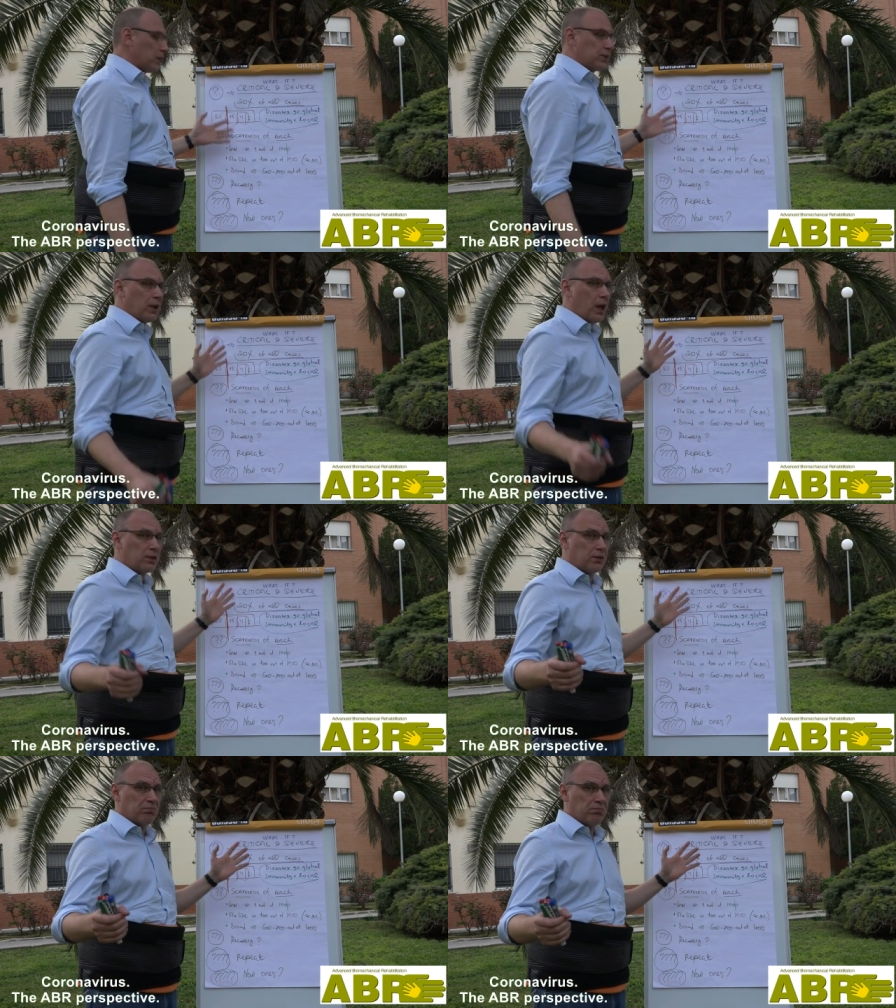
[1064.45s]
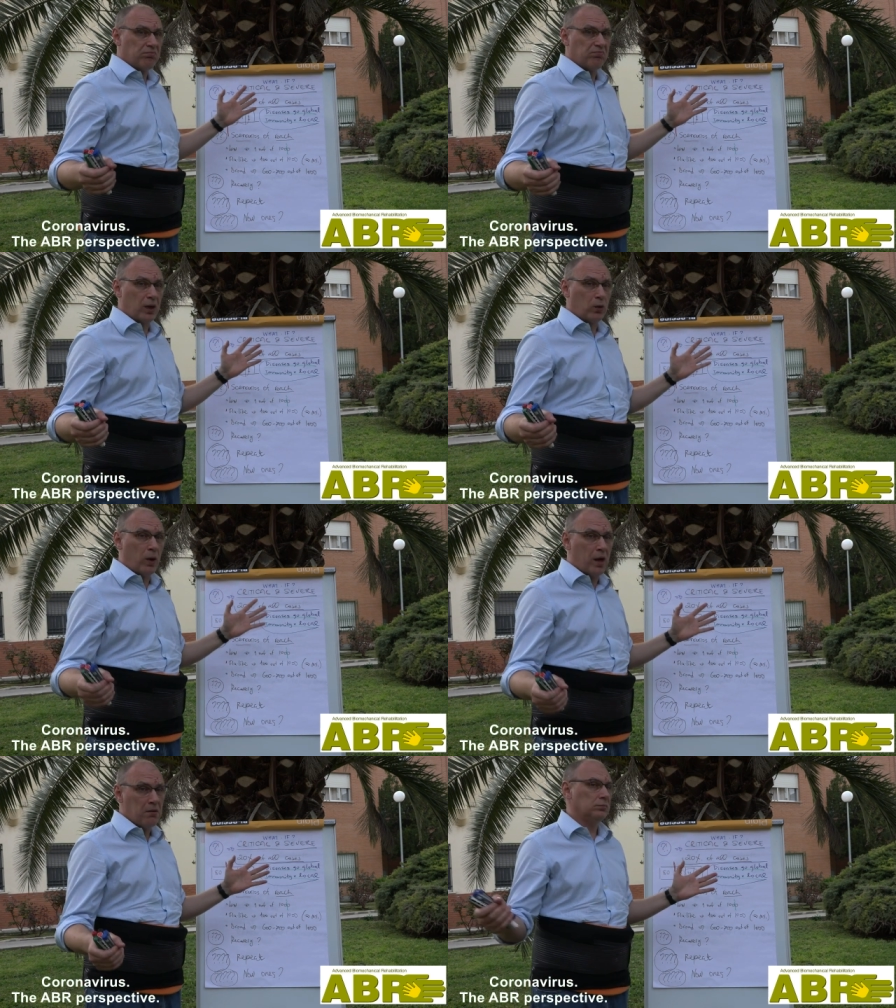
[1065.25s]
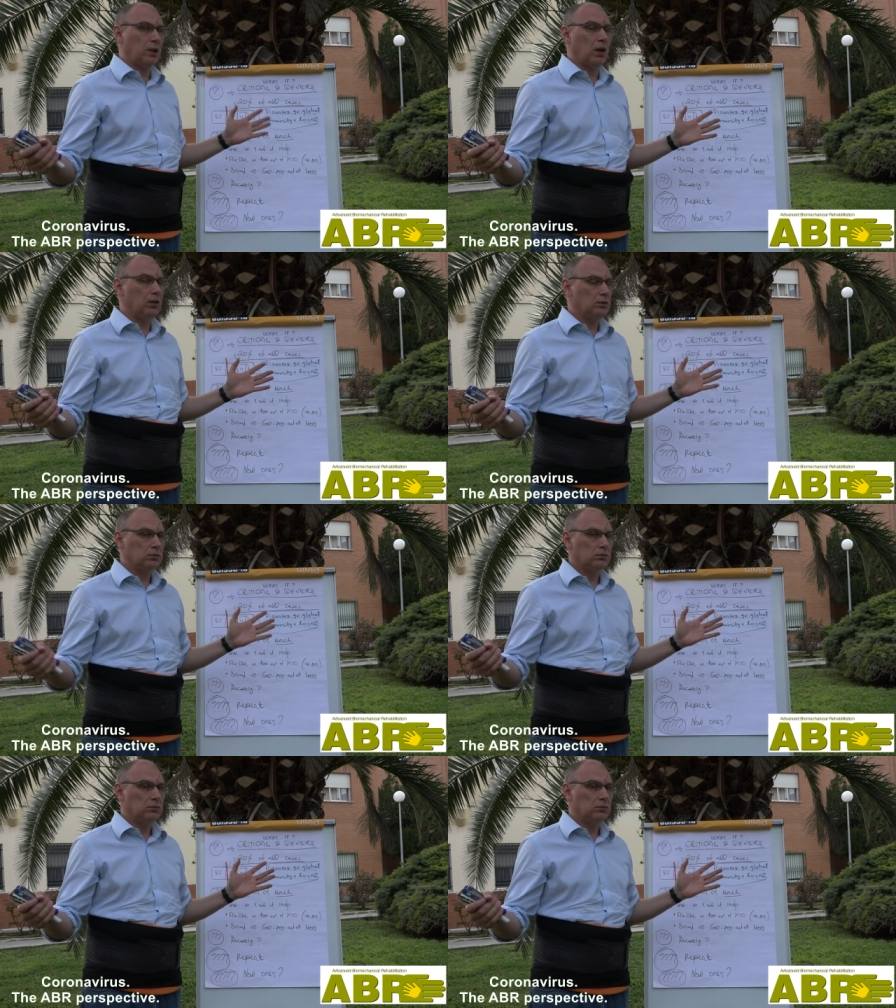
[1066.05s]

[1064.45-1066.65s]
stays that way, you know,